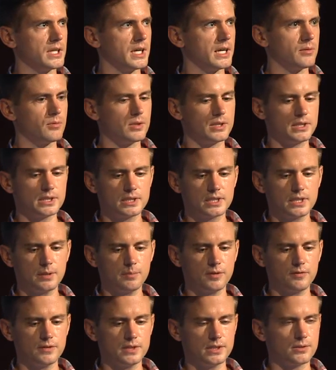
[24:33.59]
I want to skip
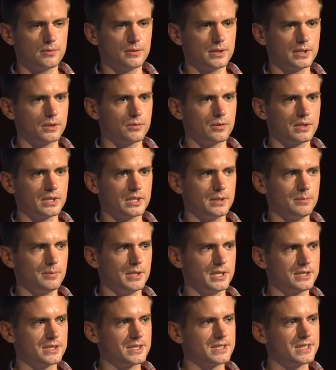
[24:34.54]
over this really quickly, but
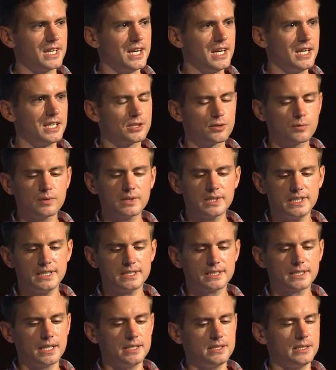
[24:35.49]
it's a really
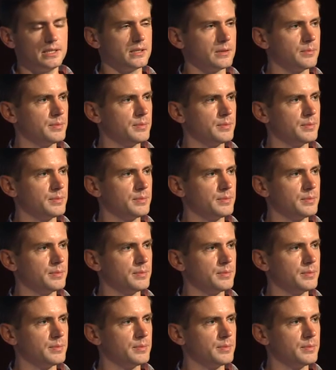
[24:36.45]
nice idea.